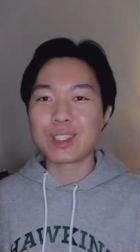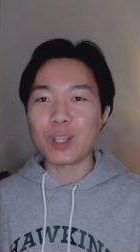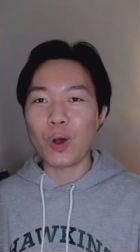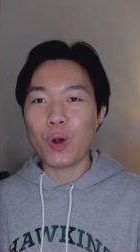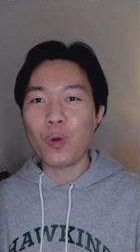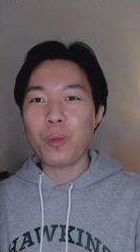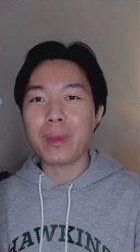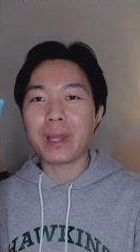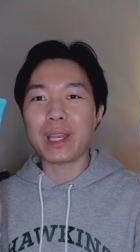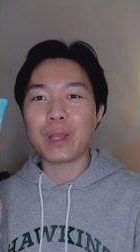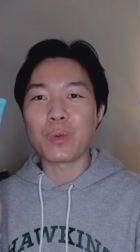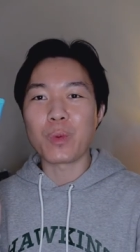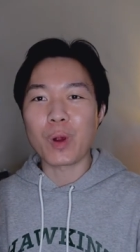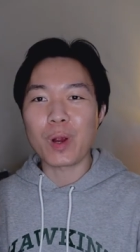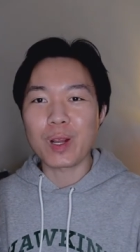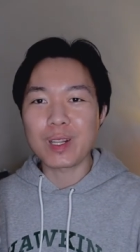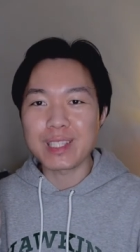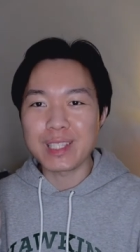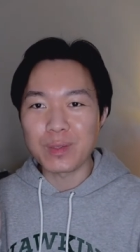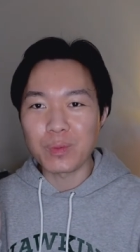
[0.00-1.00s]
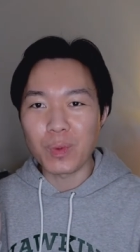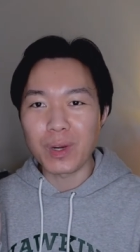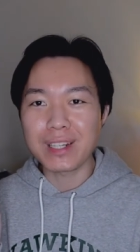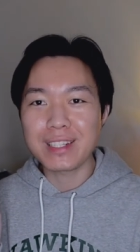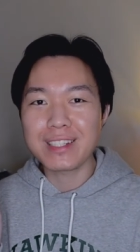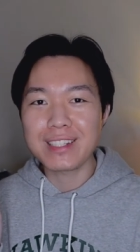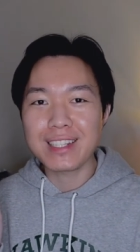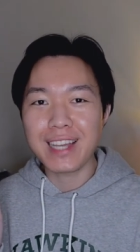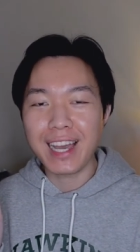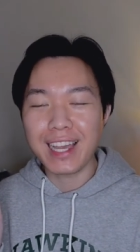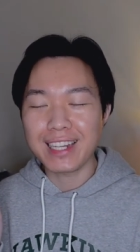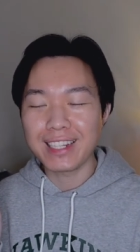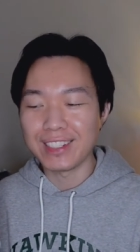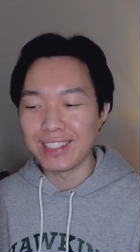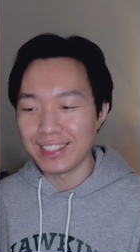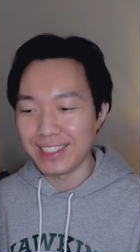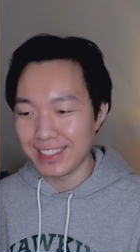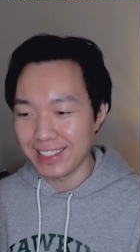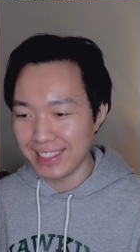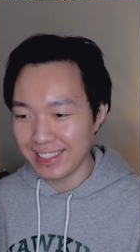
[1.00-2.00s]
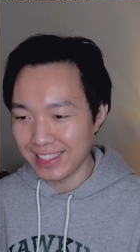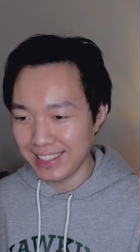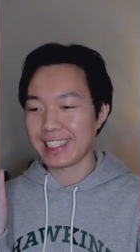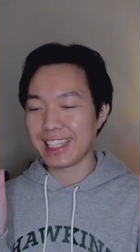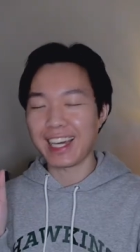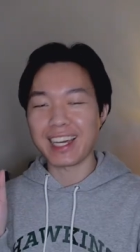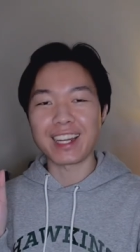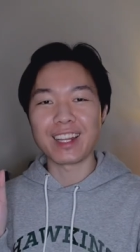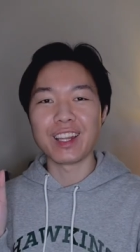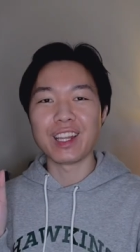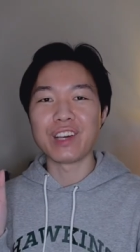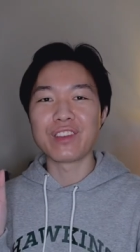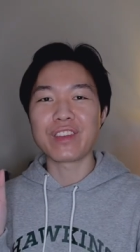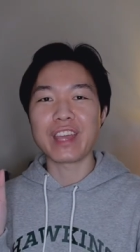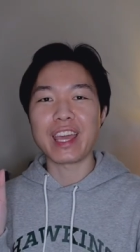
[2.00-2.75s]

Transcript: So many words in one title. Gotta love